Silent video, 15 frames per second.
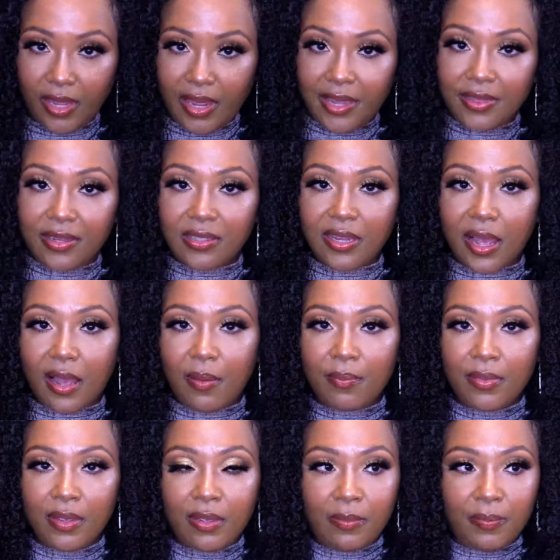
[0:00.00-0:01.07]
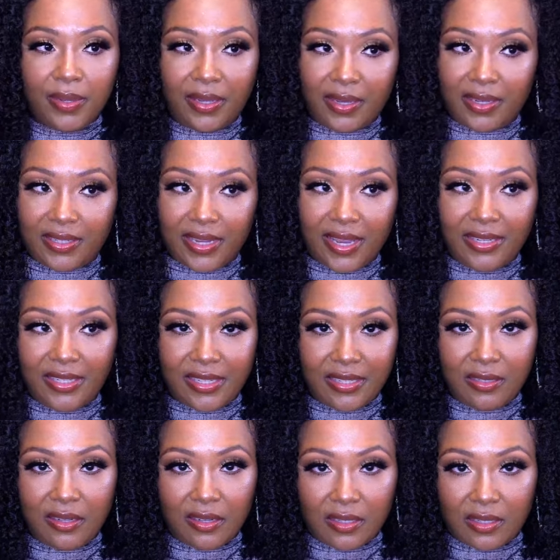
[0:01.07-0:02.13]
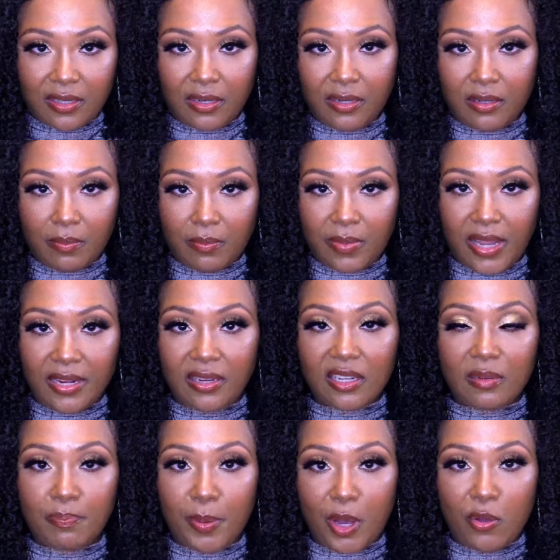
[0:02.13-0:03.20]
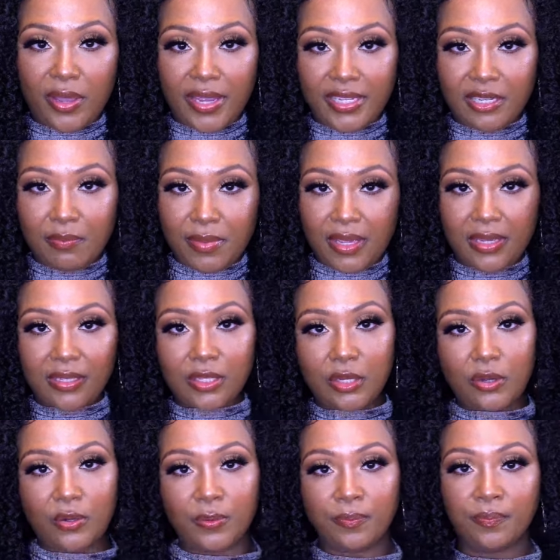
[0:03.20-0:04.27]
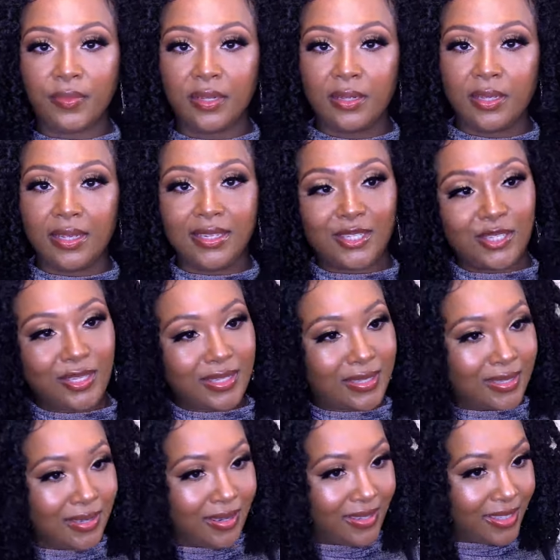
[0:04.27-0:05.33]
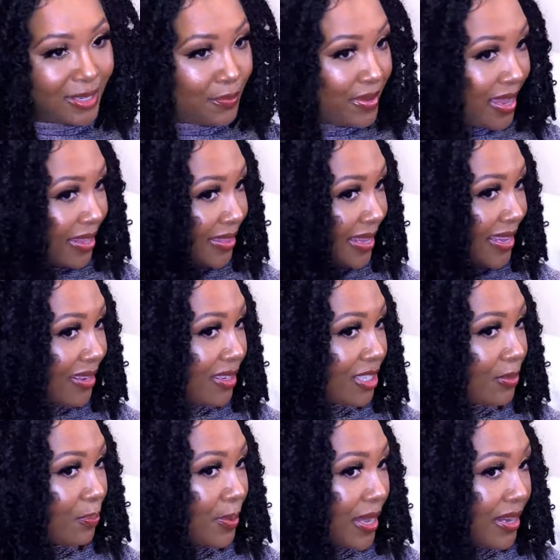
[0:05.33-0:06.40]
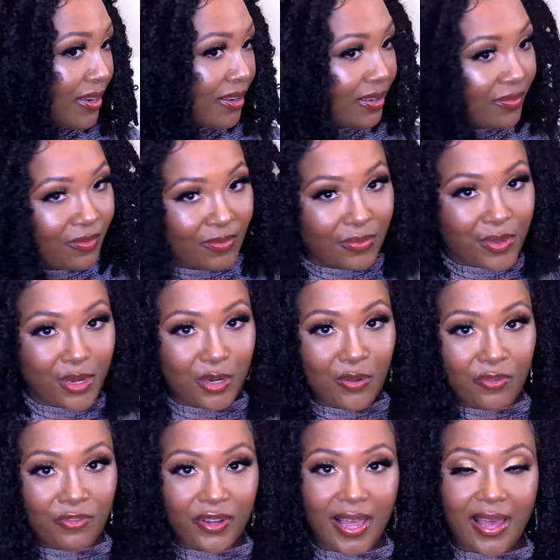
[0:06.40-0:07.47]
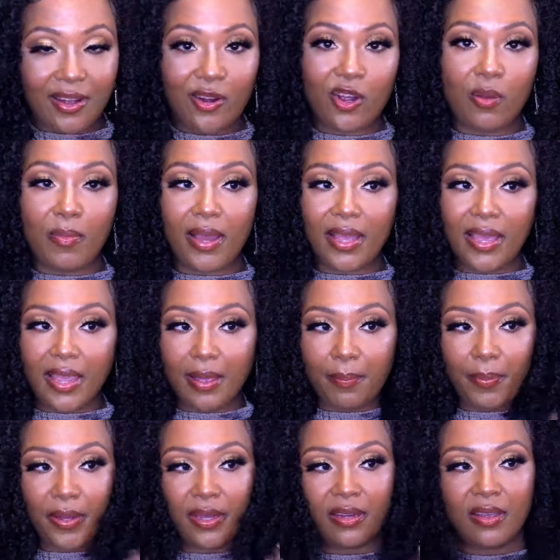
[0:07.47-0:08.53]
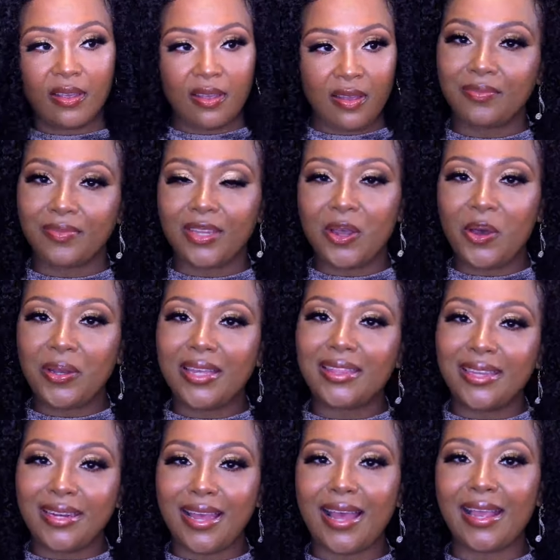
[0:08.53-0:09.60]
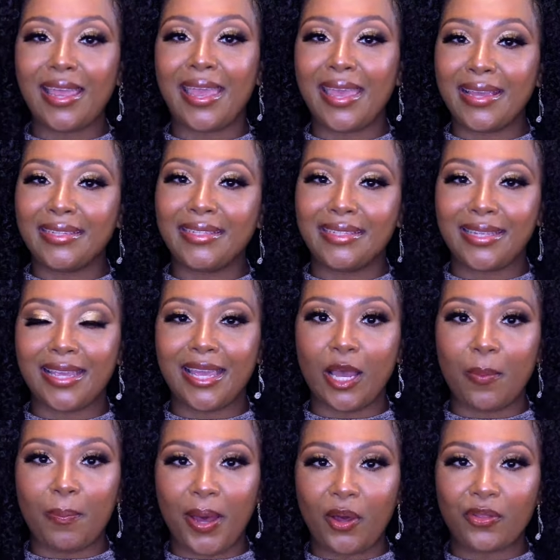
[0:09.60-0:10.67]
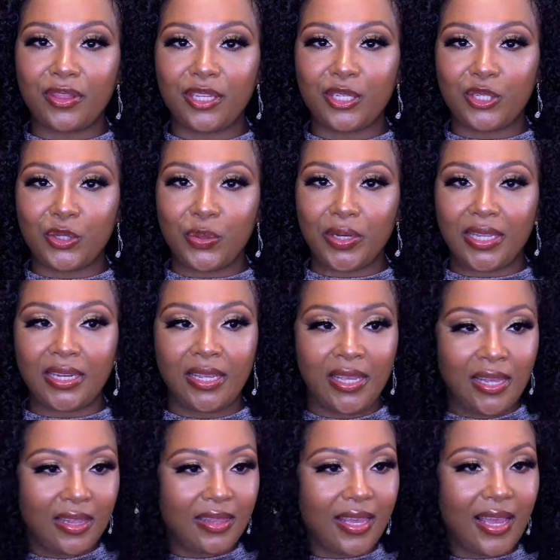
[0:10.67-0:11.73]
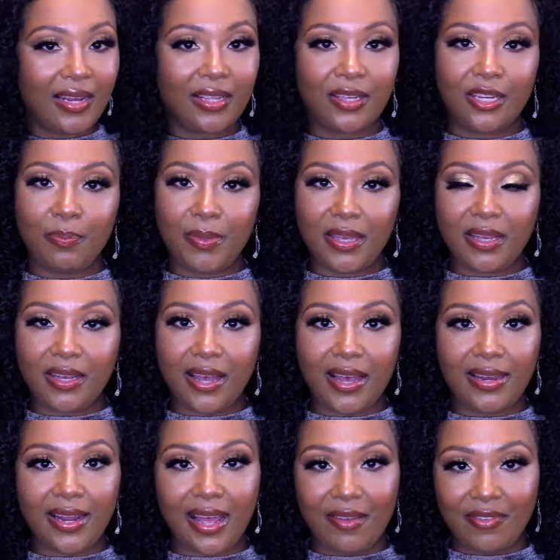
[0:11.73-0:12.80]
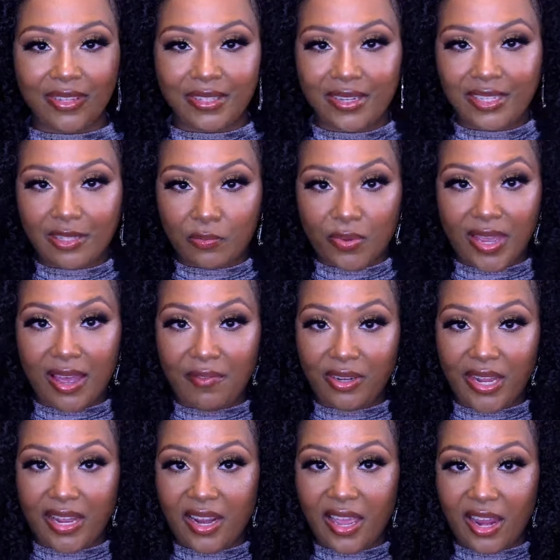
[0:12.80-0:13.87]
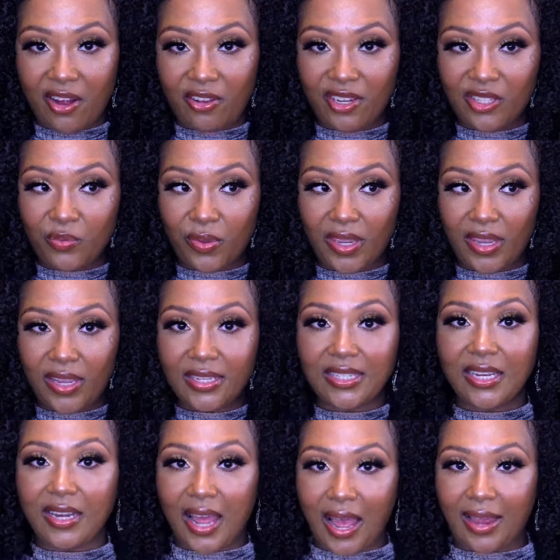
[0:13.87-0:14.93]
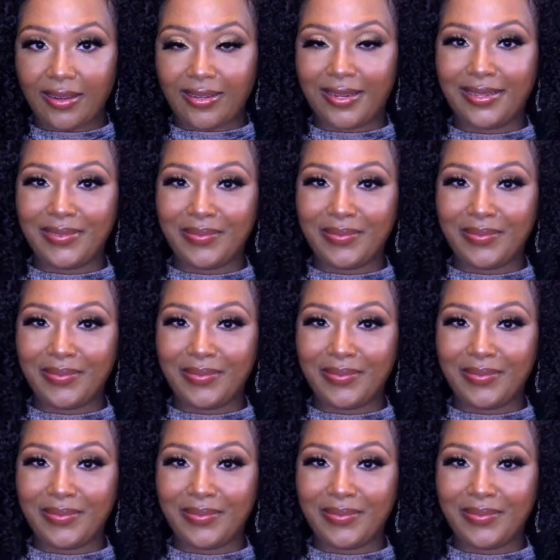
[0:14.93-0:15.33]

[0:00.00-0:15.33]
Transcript: at the top because it just looks, it looked bulky to me. So it's just, to me, I think it looks better, you know, flatter on my head. But The only thing that I can say about this unit that could be a con, obviously, is we have a lot of hair on this wig. It's a lot.